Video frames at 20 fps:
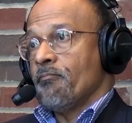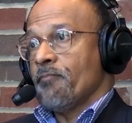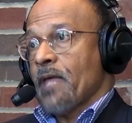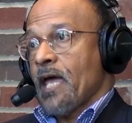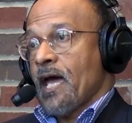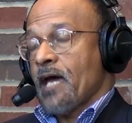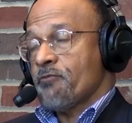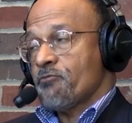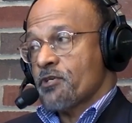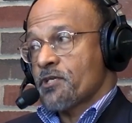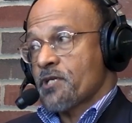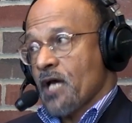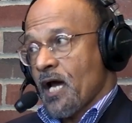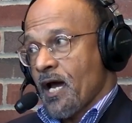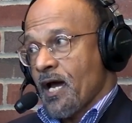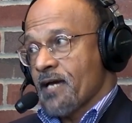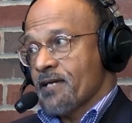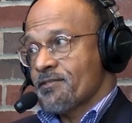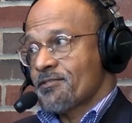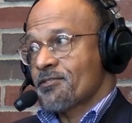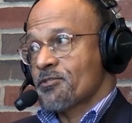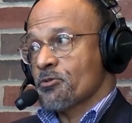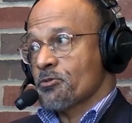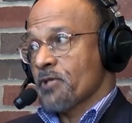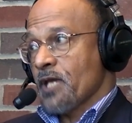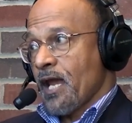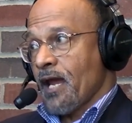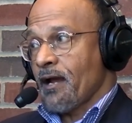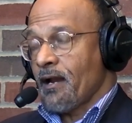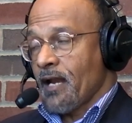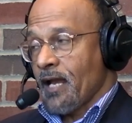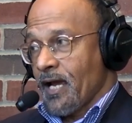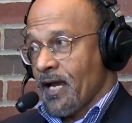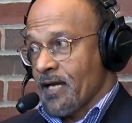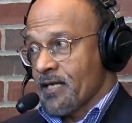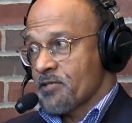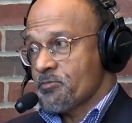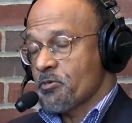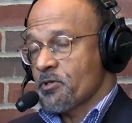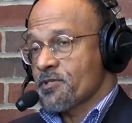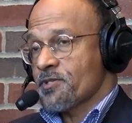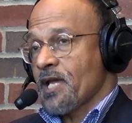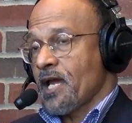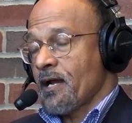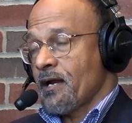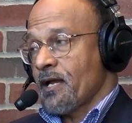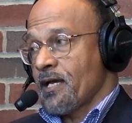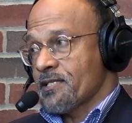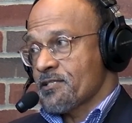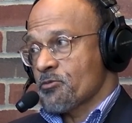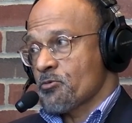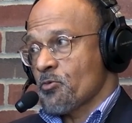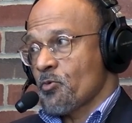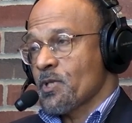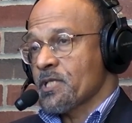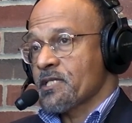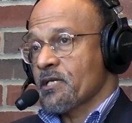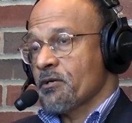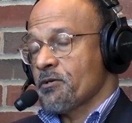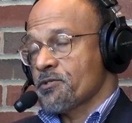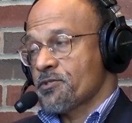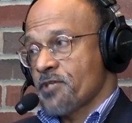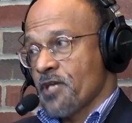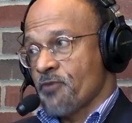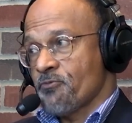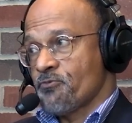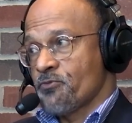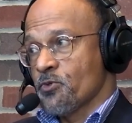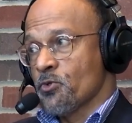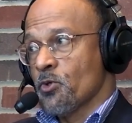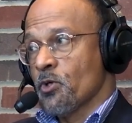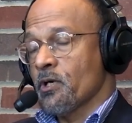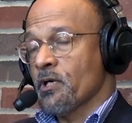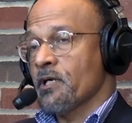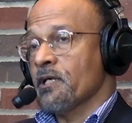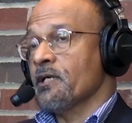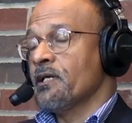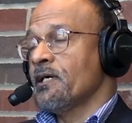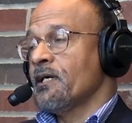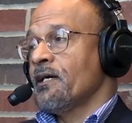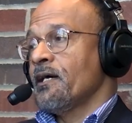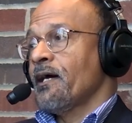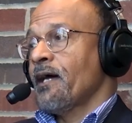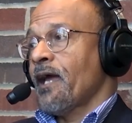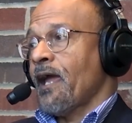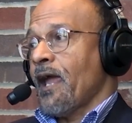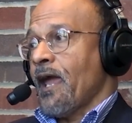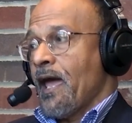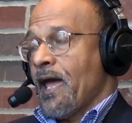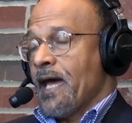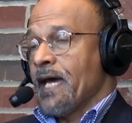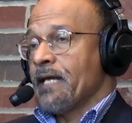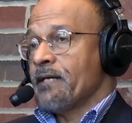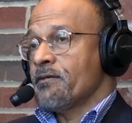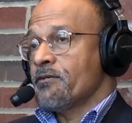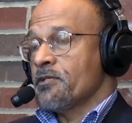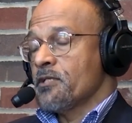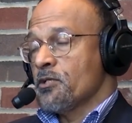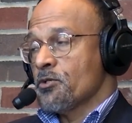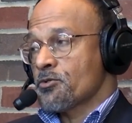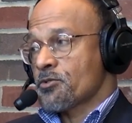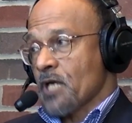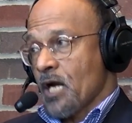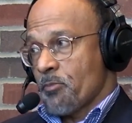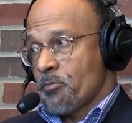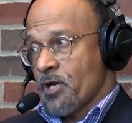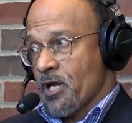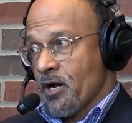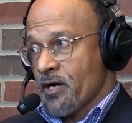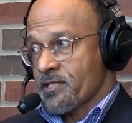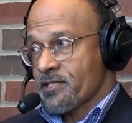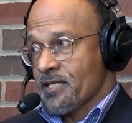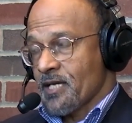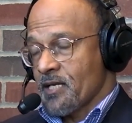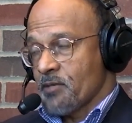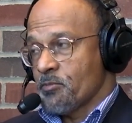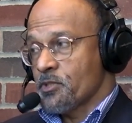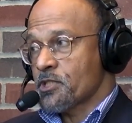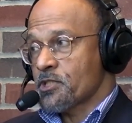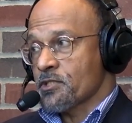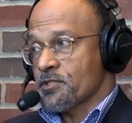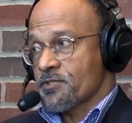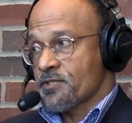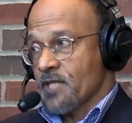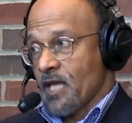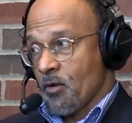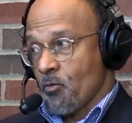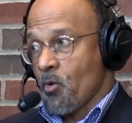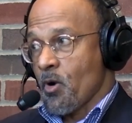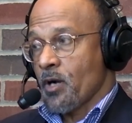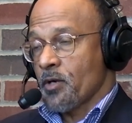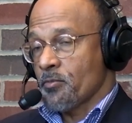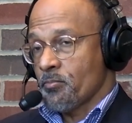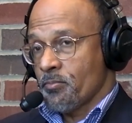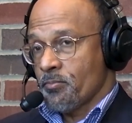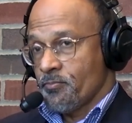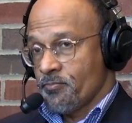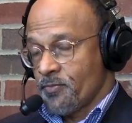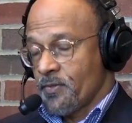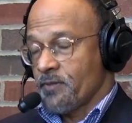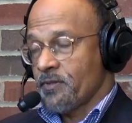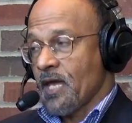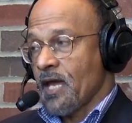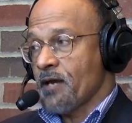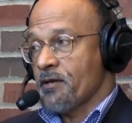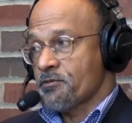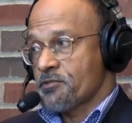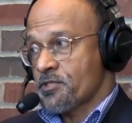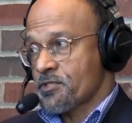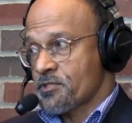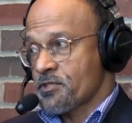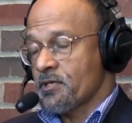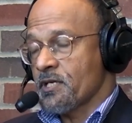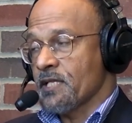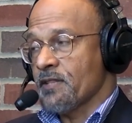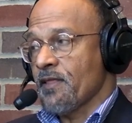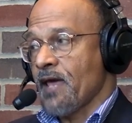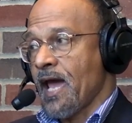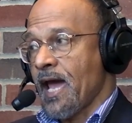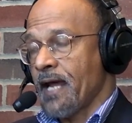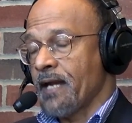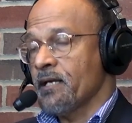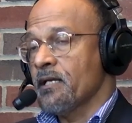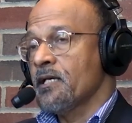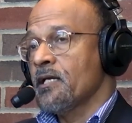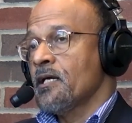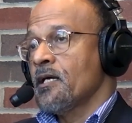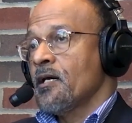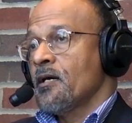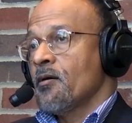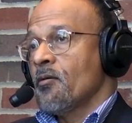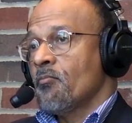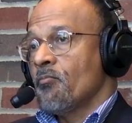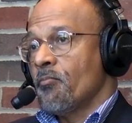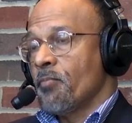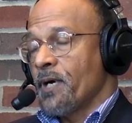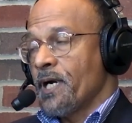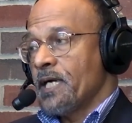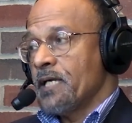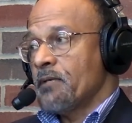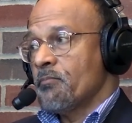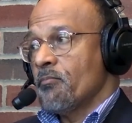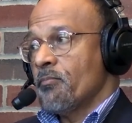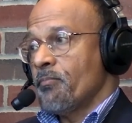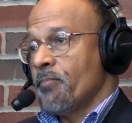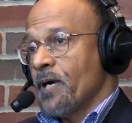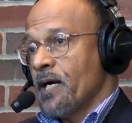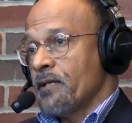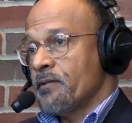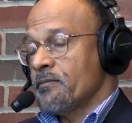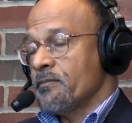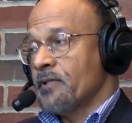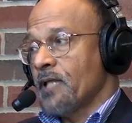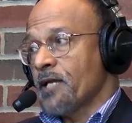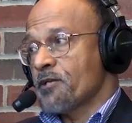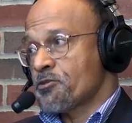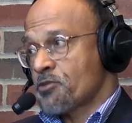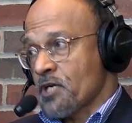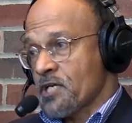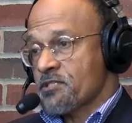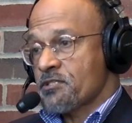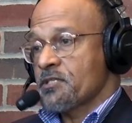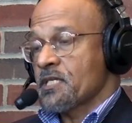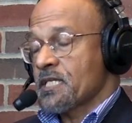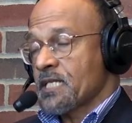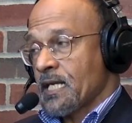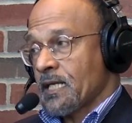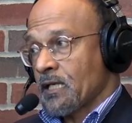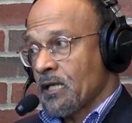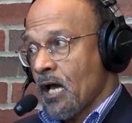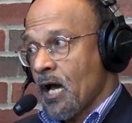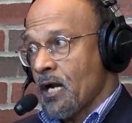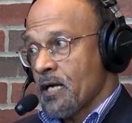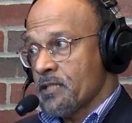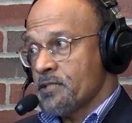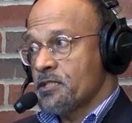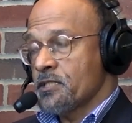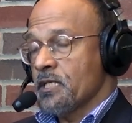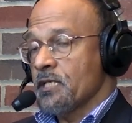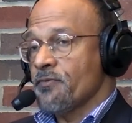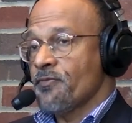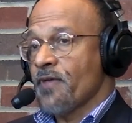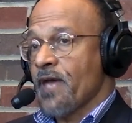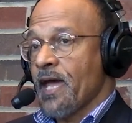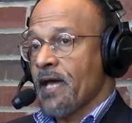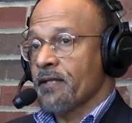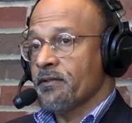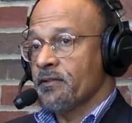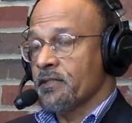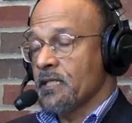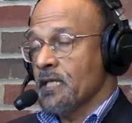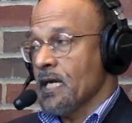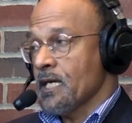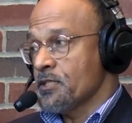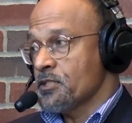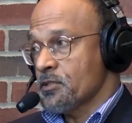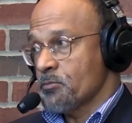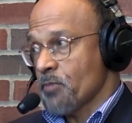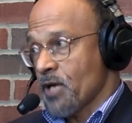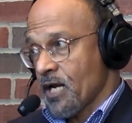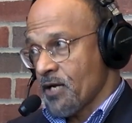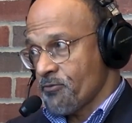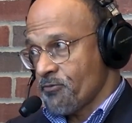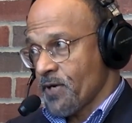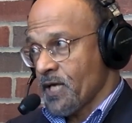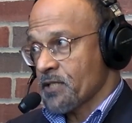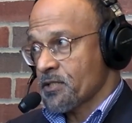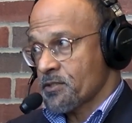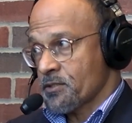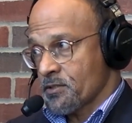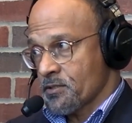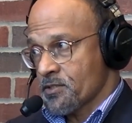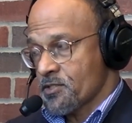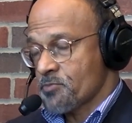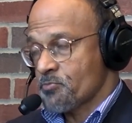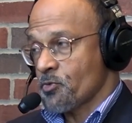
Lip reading: advertise to the airlines, because the airlines are the ones that are going to save fuel and reduce carbon dioxide emissions. They're interested in that. But they trust the technology that the engine manufacturers